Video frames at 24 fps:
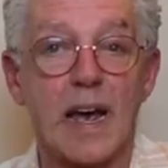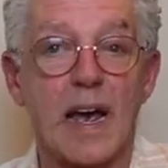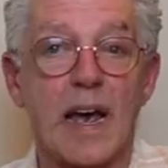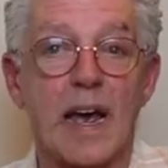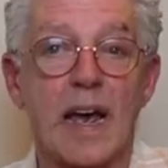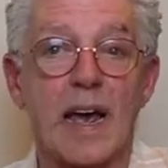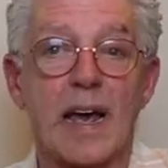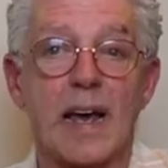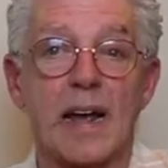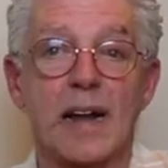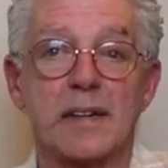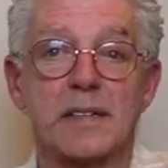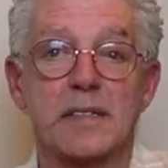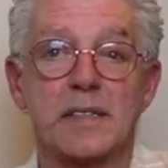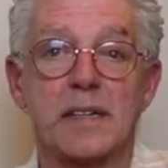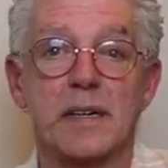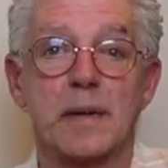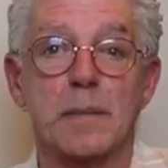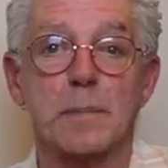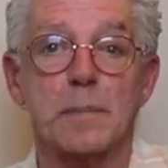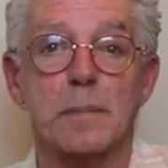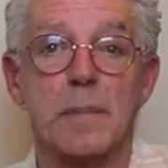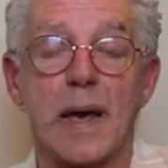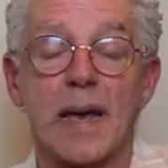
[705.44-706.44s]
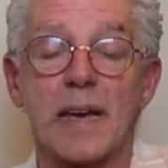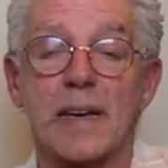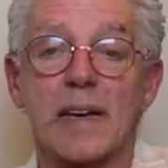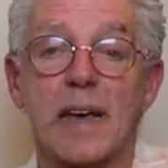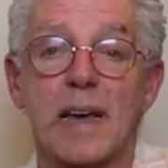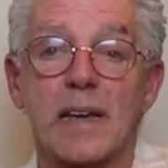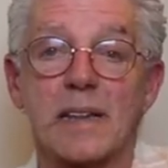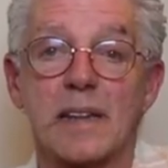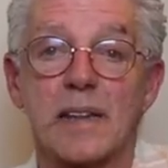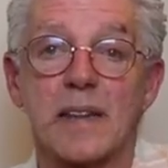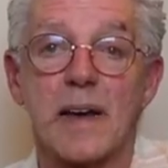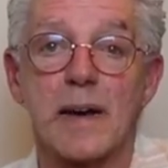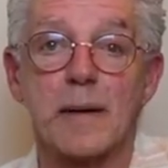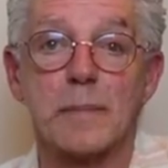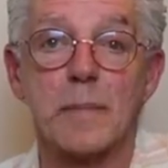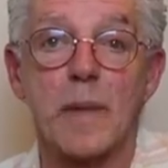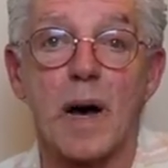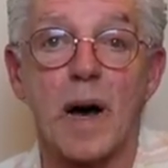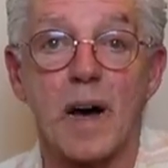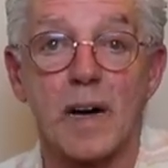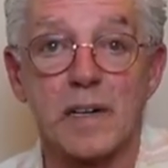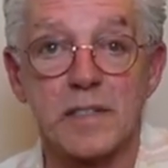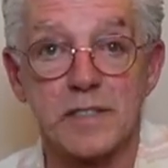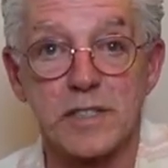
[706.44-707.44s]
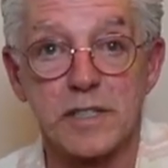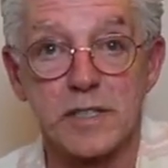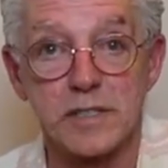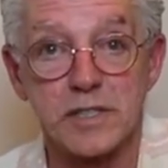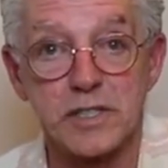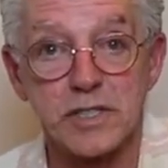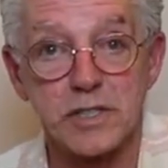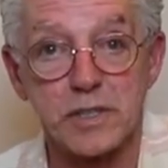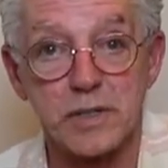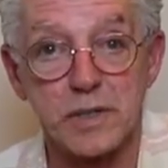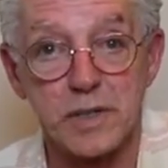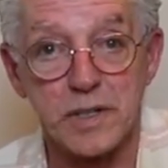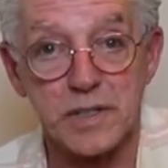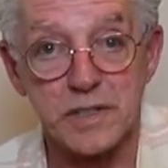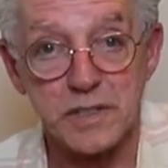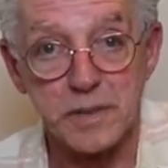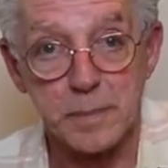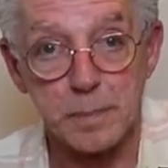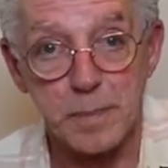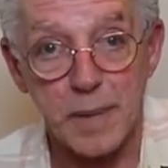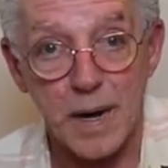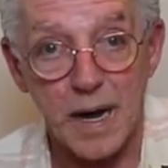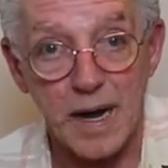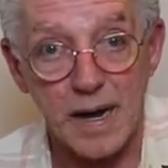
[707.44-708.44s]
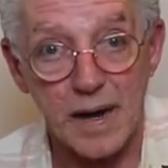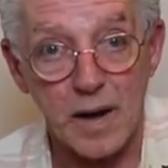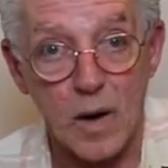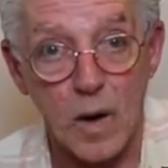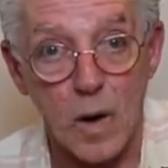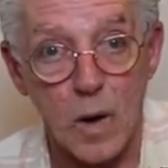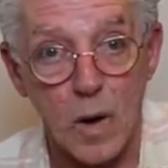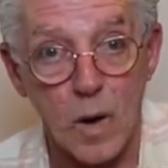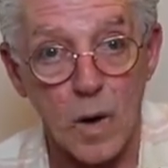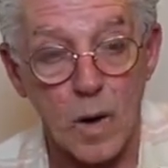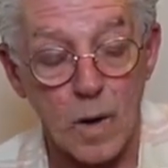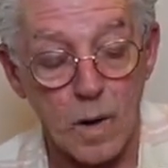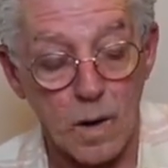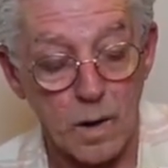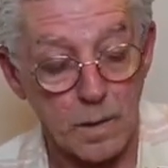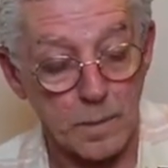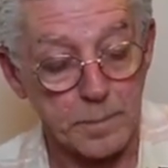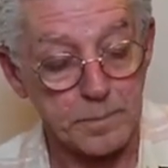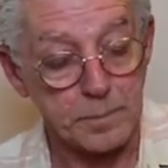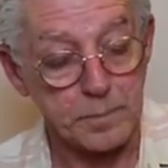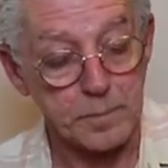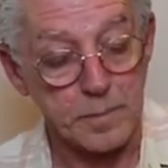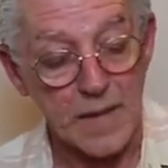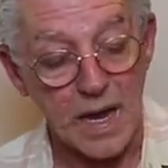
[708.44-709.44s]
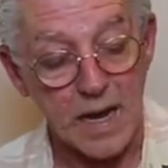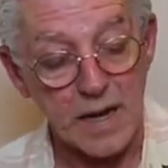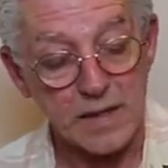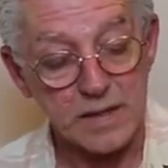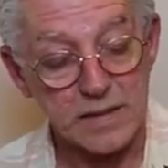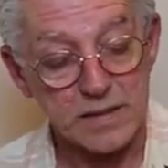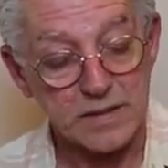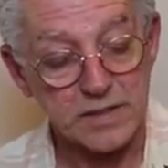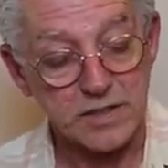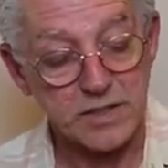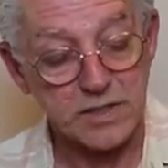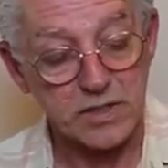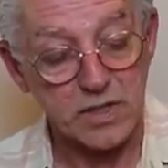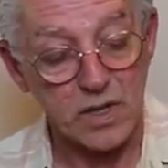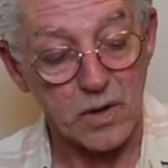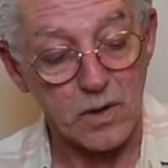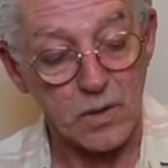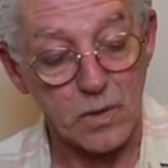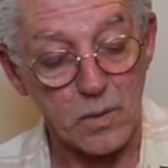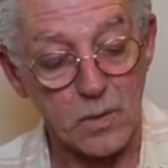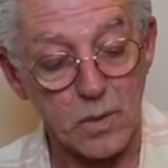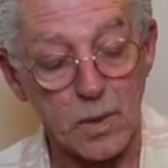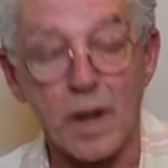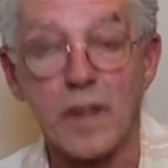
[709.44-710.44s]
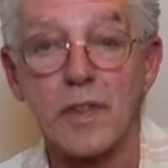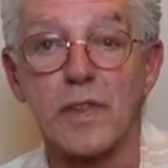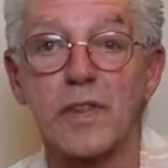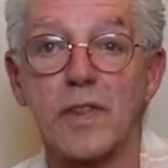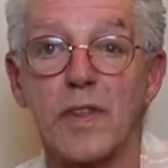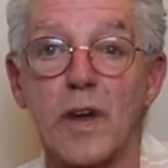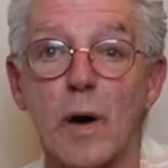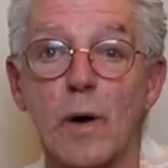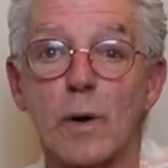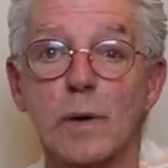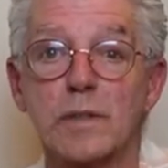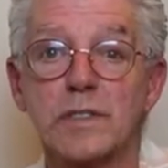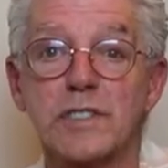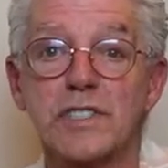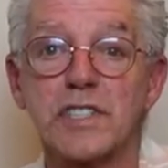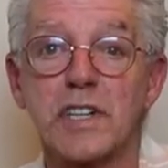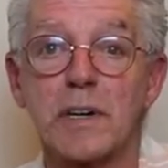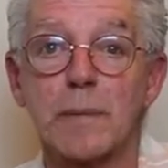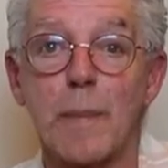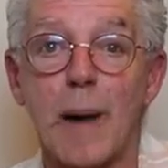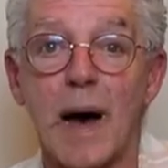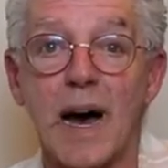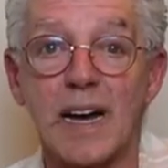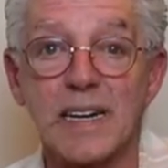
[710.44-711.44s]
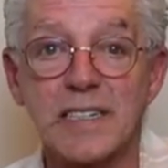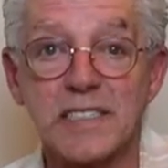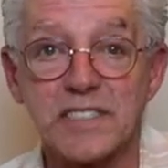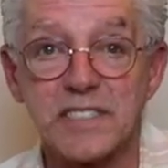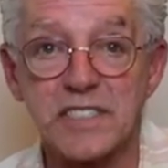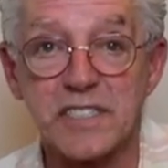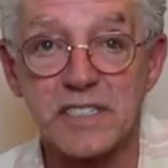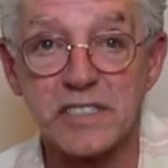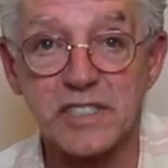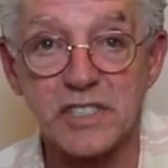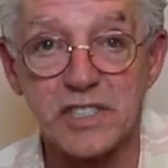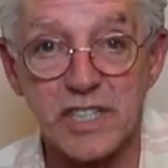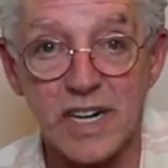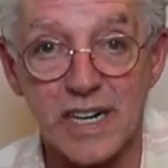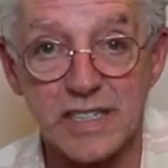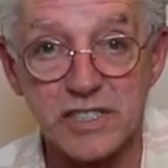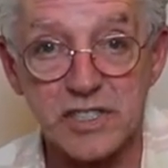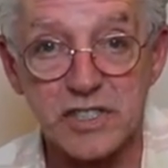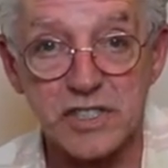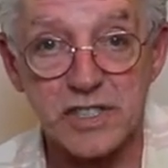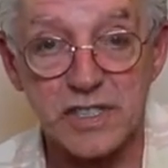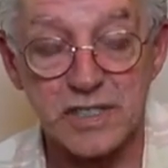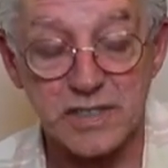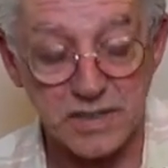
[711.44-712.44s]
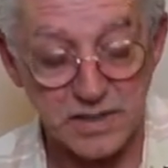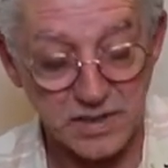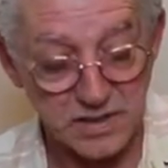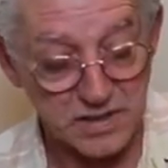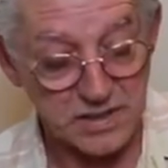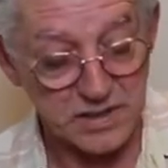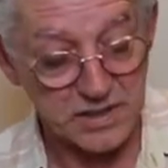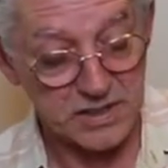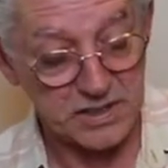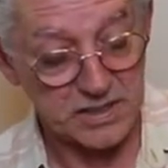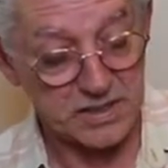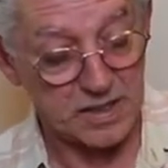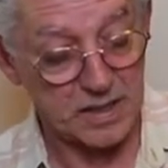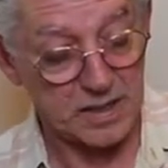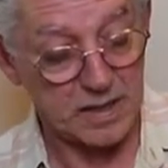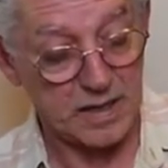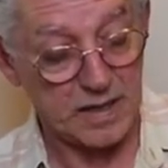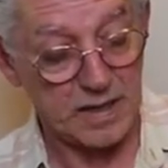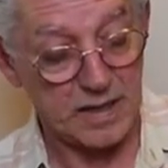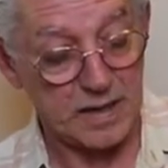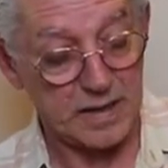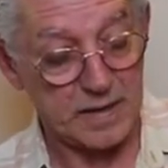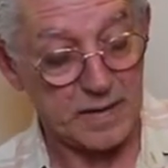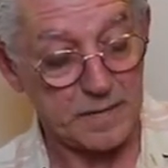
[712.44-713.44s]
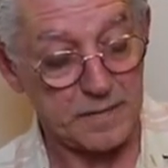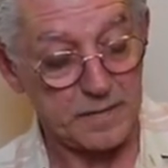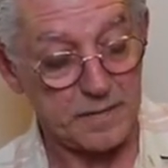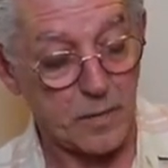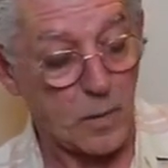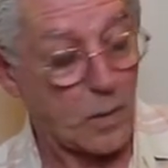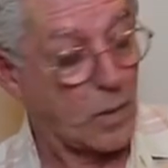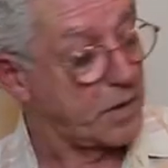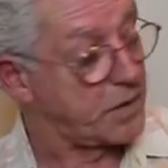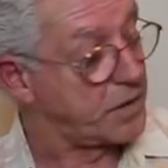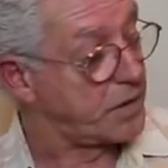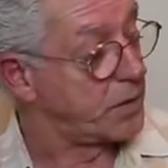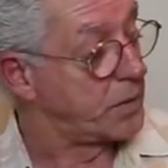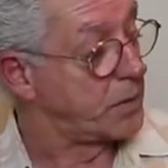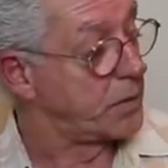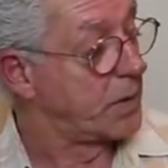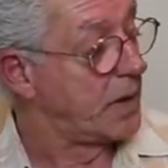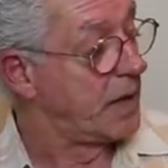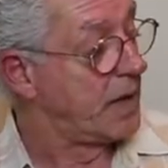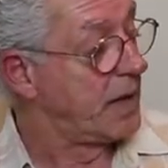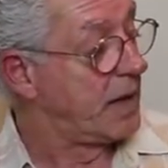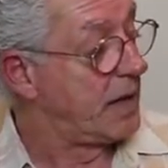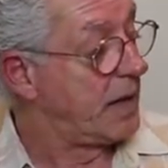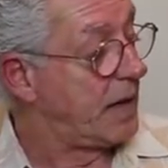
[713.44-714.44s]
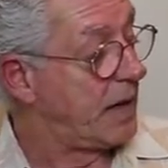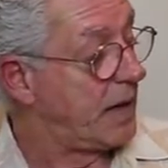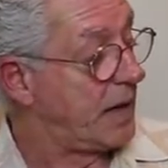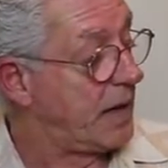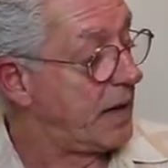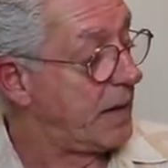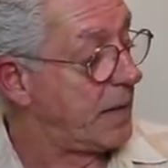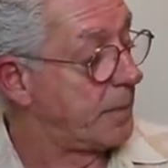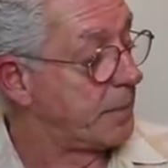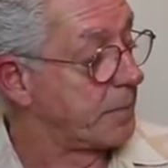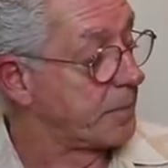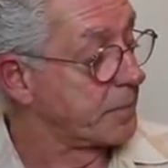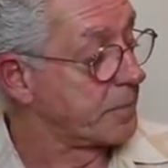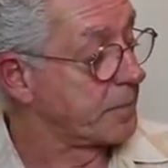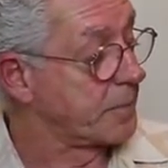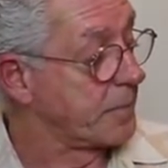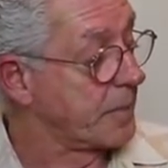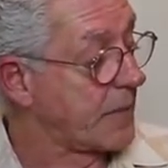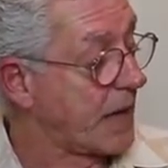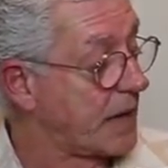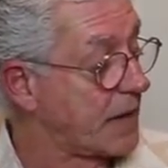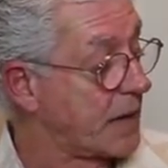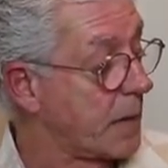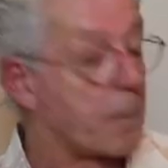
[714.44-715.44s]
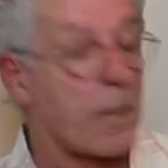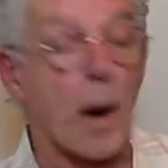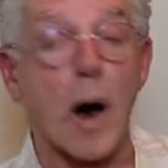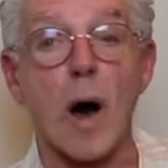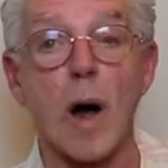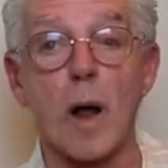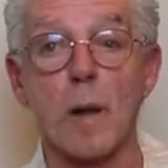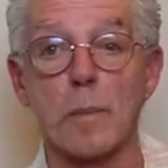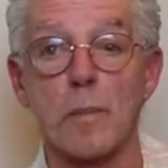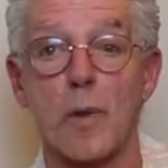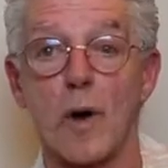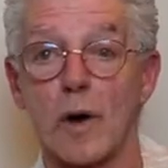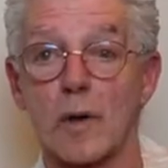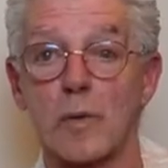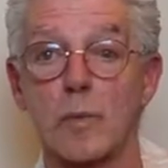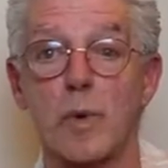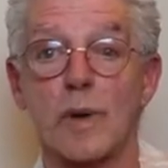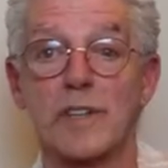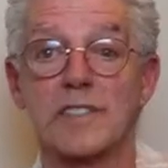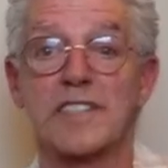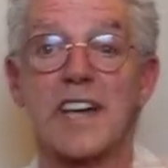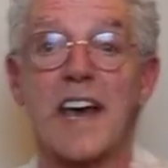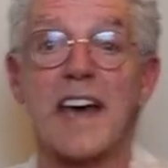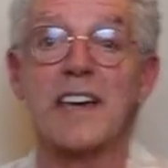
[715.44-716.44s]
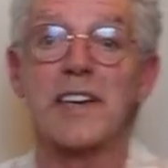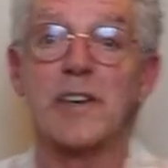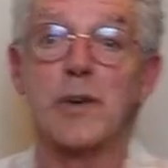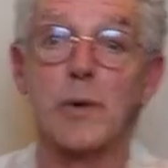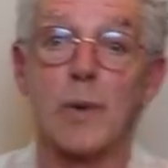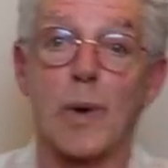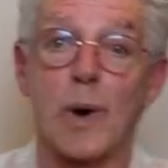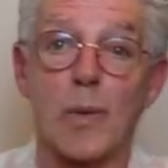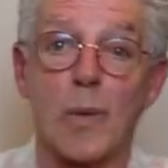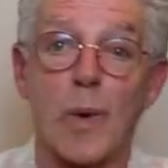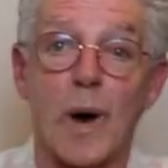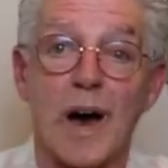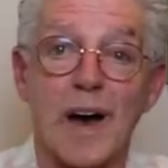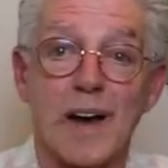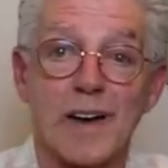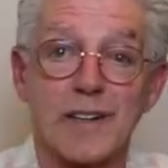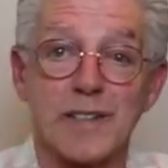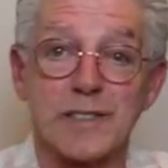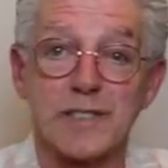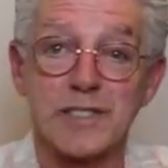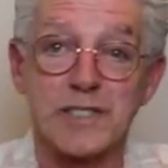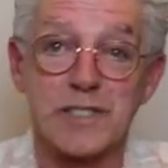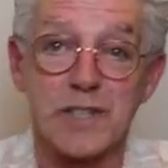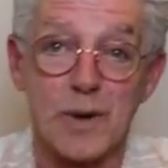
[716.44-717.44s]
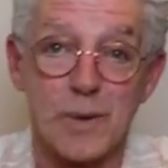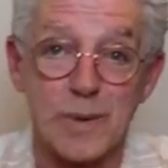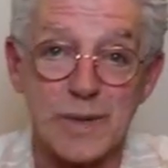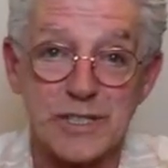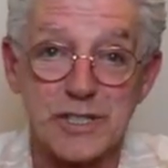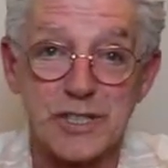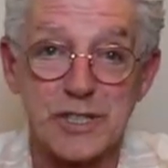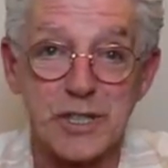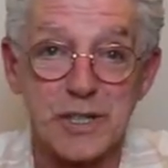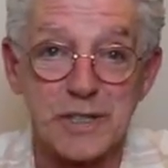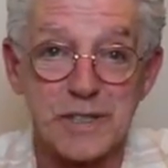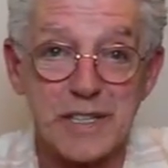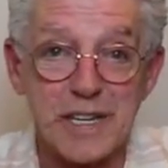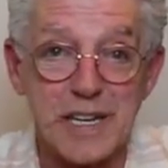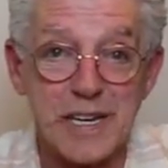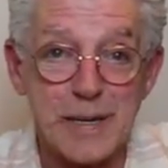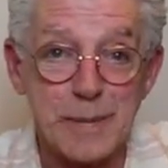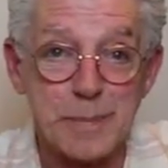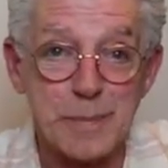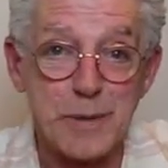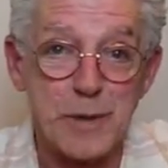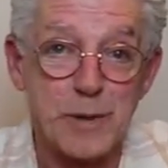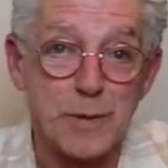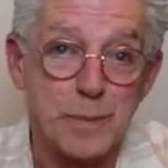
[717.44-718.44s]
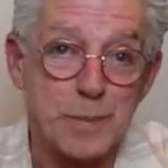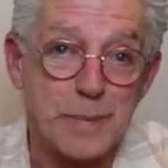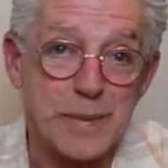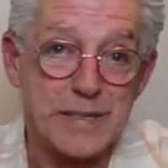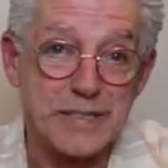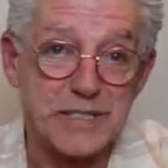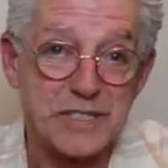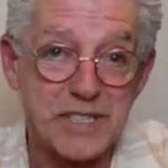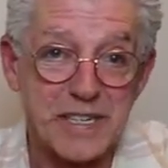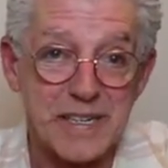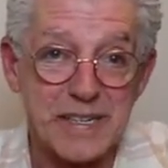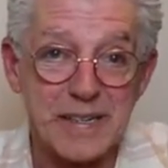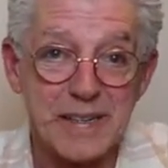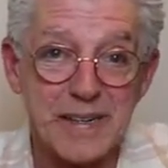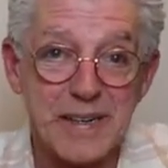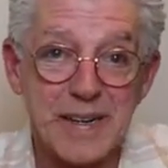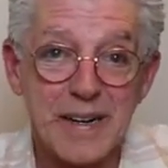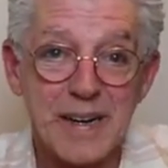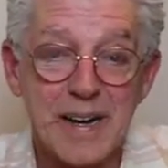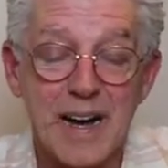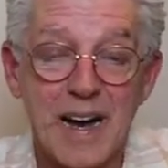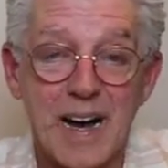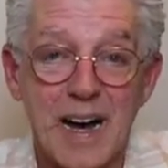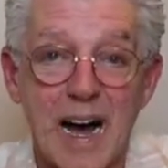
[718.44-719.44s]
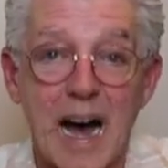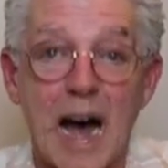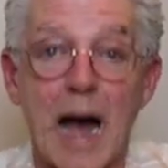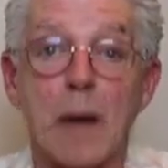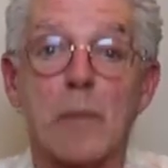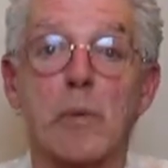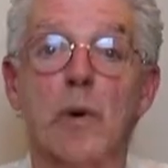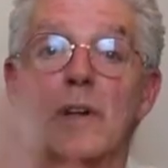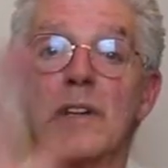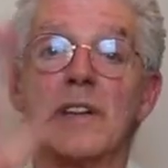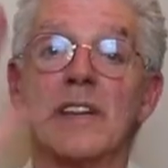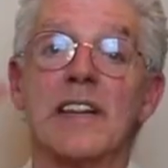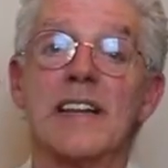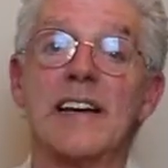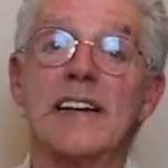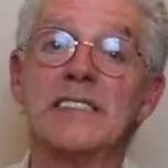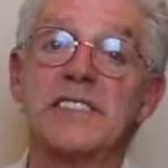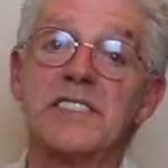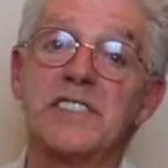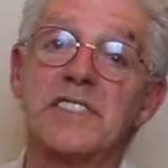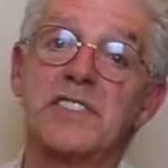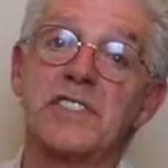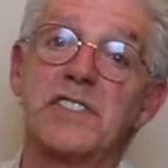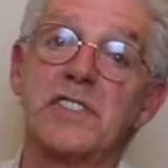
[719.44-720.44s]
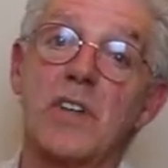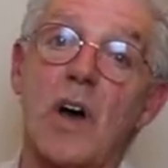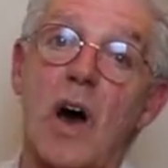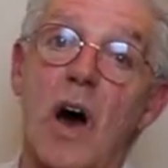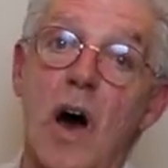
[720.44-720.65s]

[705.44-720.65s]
and making them understood by all. So those are my suggestions for you. The Paul book will take you a while, so it should keep you busy. I will list